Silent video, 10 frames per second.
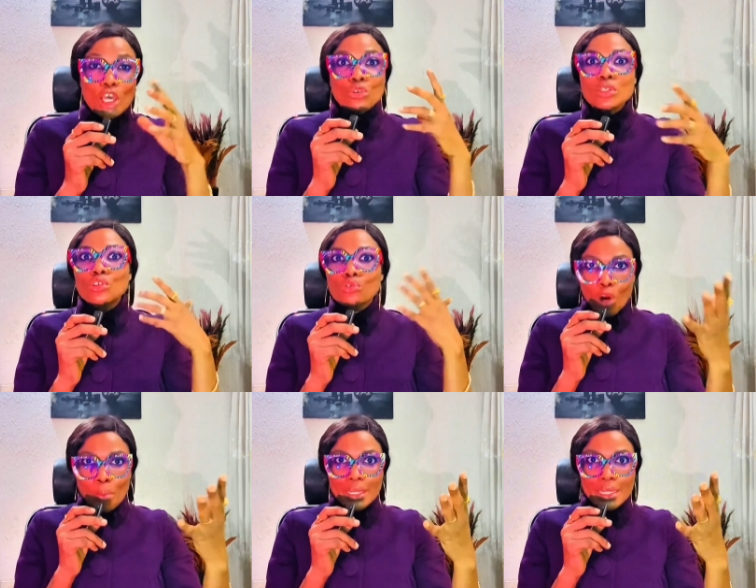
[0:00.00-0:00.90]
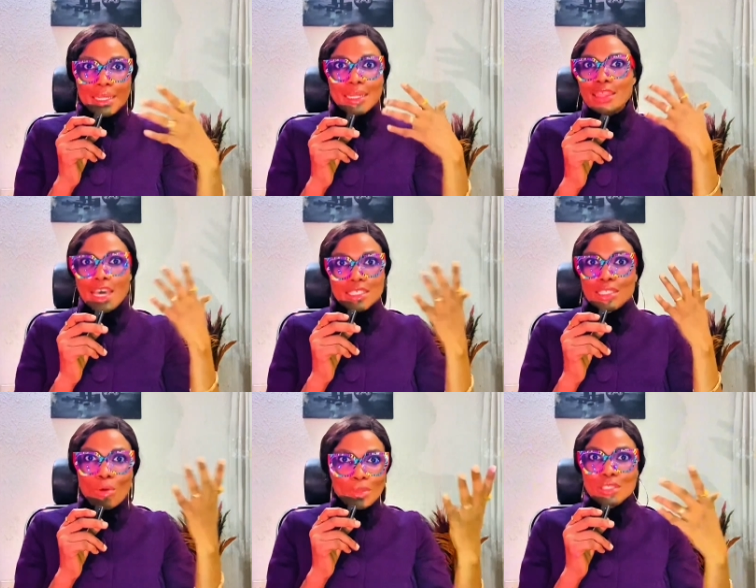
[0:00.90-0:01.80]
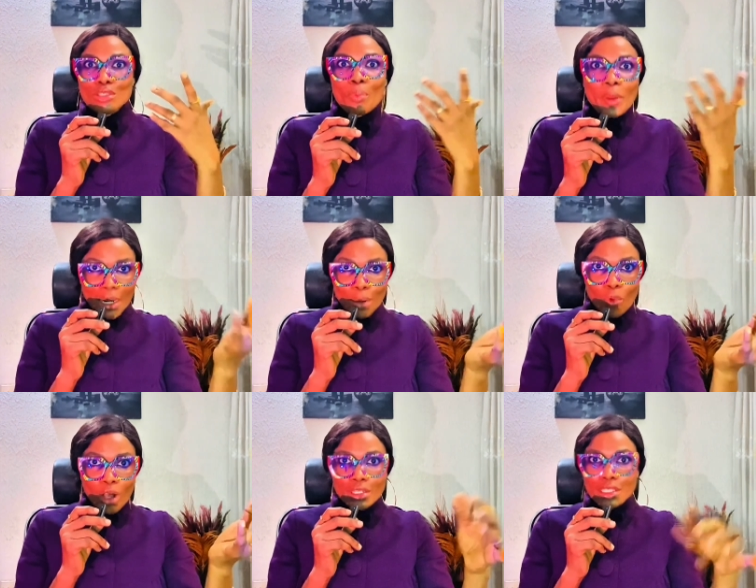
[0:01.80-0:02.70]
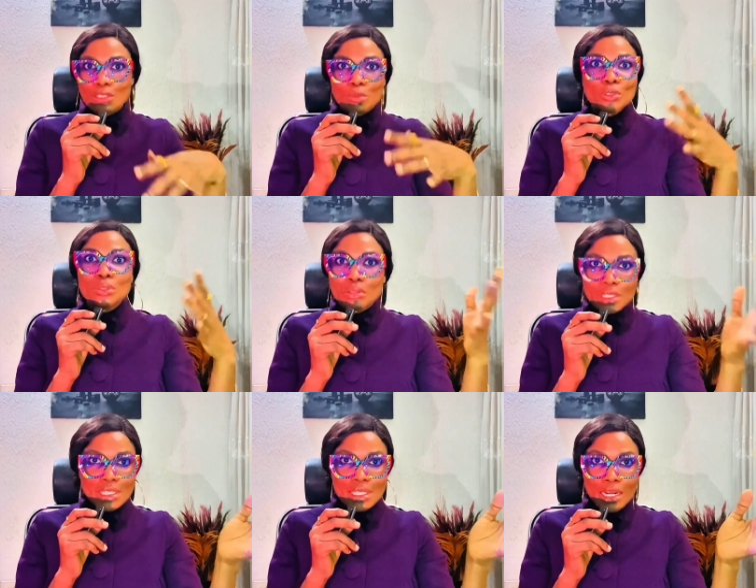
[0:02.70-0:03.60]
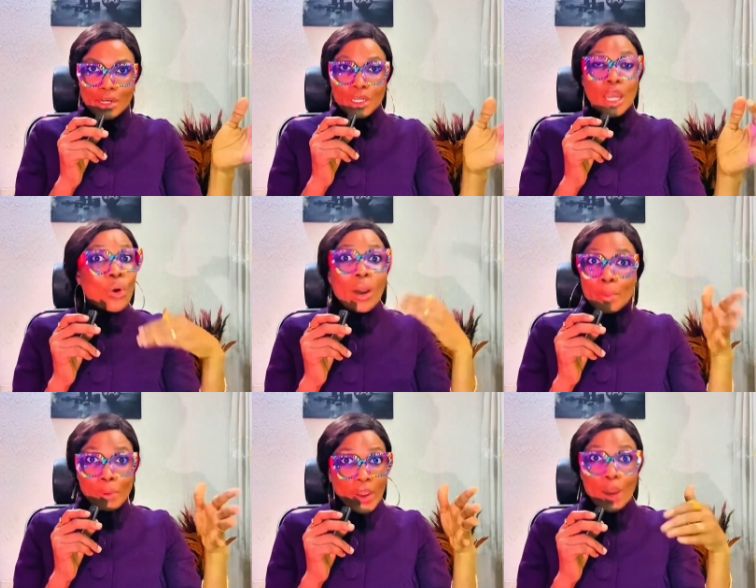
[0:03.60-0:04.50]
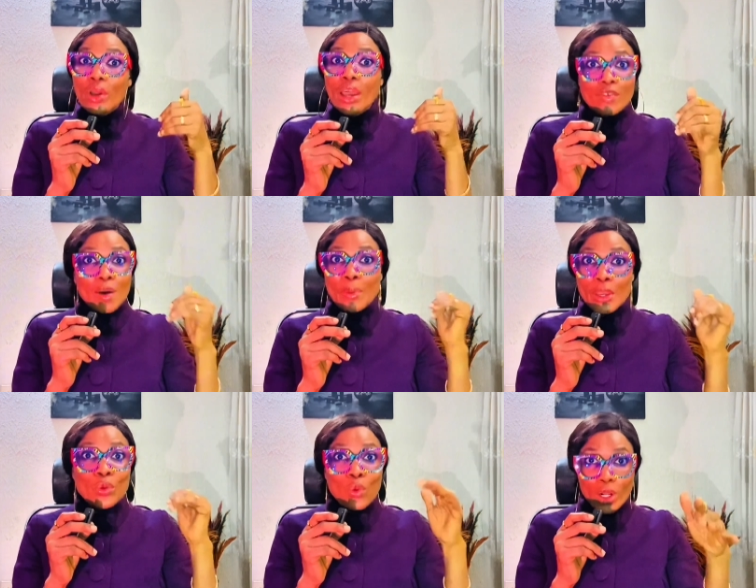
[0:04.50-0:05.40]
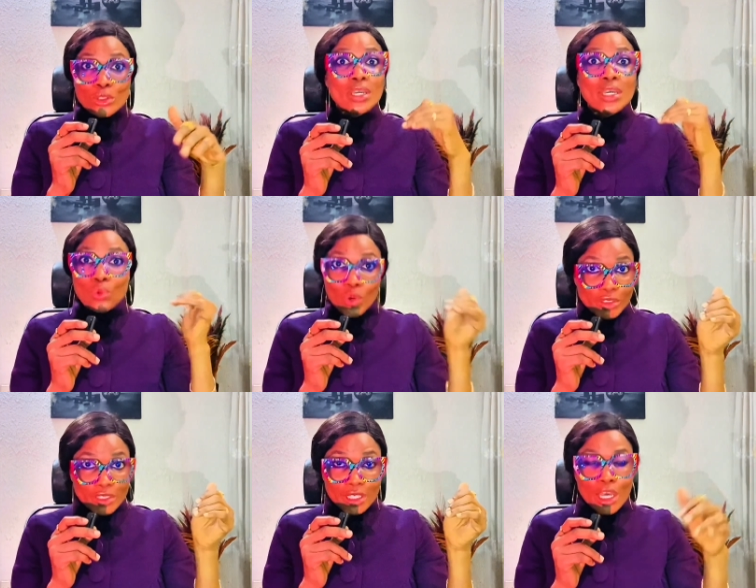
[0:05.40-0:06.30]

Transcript: So he's grumbling that his company is not paying him well. They're supposed to increase his salary. No employer will ever pay you well to get wealthy.